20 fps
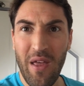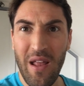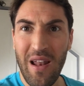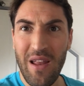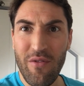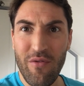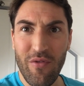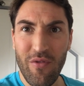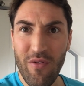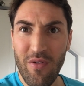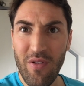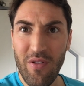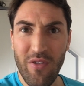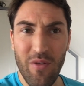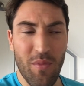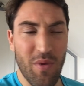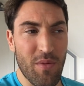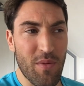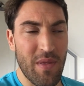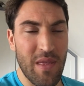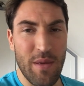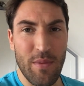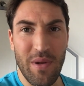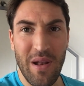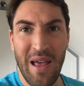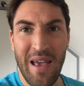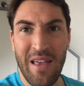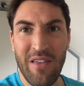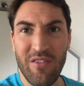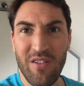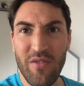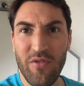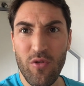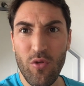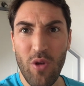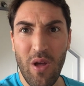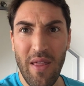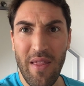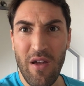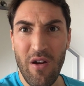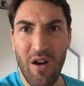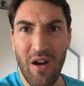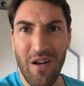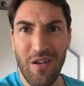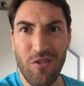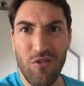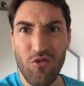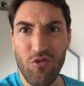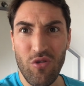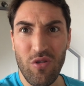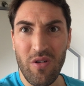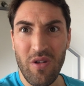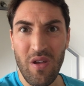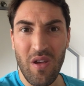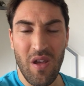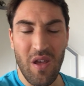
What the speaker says: And they live, some of them in the Himalayas live to like they're 100.